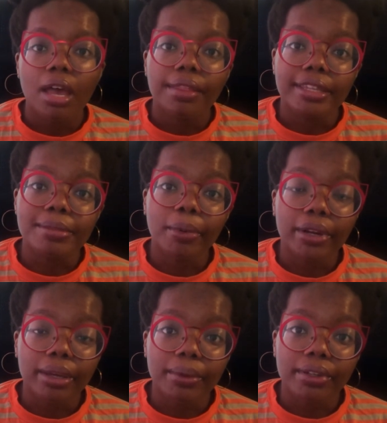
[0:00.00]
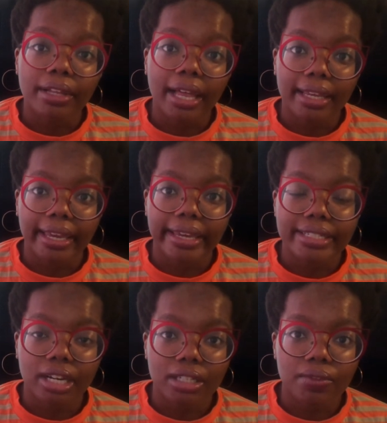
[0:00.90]
This body will allocate
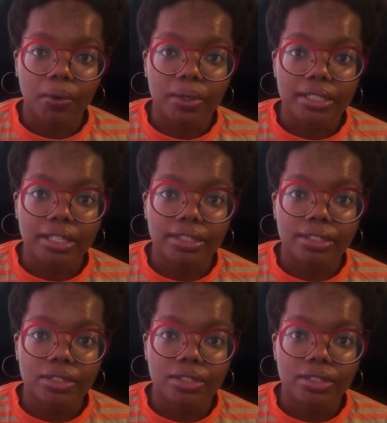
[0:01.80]
task forces